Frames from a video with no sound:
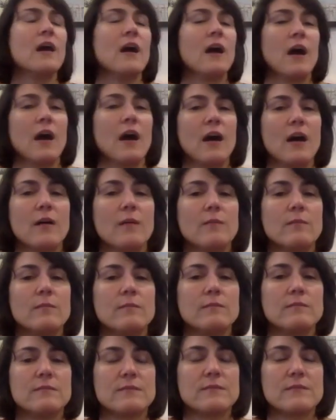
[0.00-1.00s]

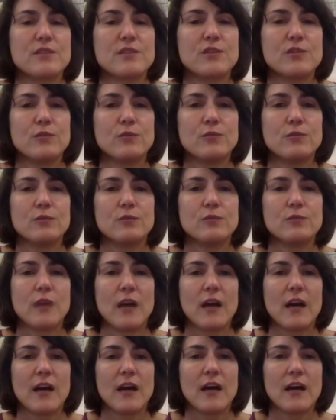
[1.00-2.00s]

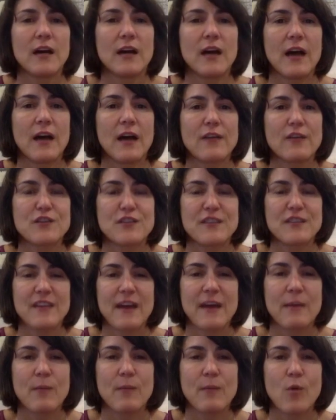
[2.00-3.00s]
either to
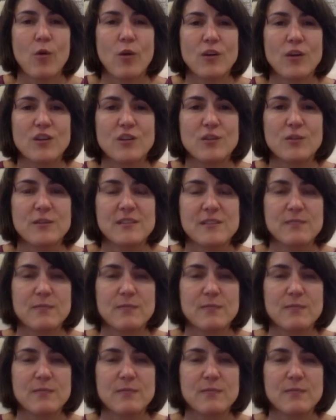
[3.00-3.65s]
them or to a,